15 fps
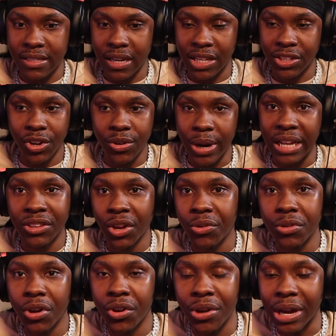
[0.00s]
don't
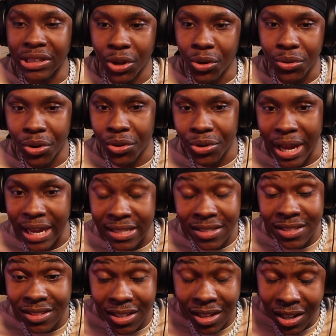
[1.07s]
know.
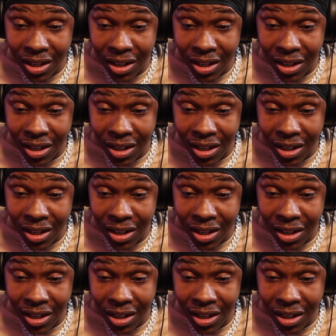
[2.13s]
That's,